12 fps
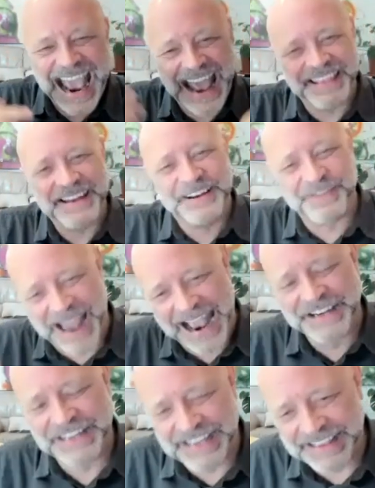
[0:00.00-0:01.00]
And then
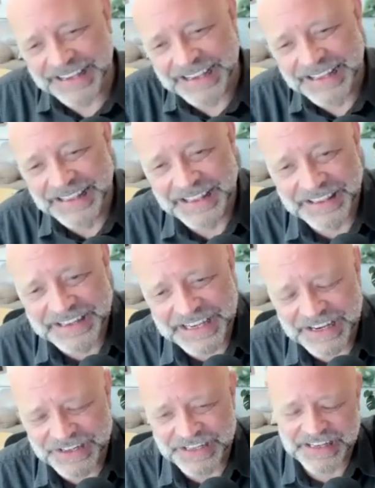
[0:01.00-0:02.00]
gradually, the, the, the,
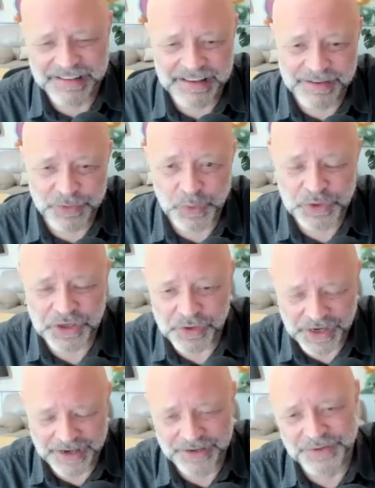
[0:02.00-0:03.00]
teachers, I think, have also
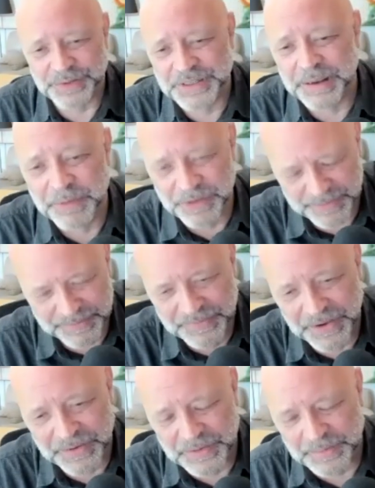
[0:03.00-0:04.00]
changed, or some of them,
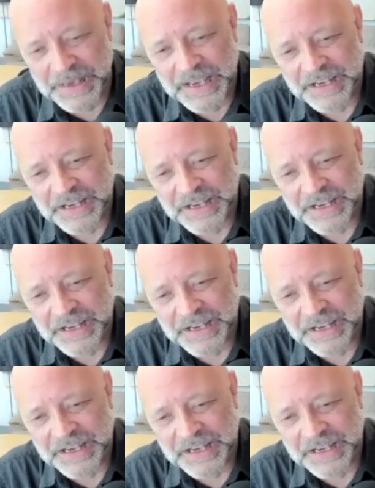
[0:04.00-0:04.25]
not all of them.